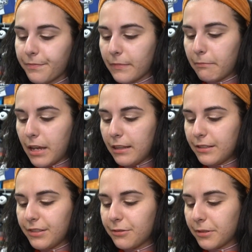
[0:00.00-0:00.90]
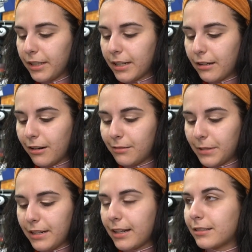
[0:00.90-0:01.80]
Man, this is really gonna hurt my
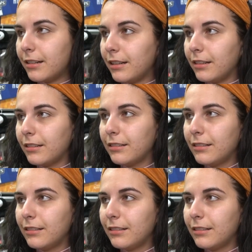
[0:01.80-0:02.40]
neck today.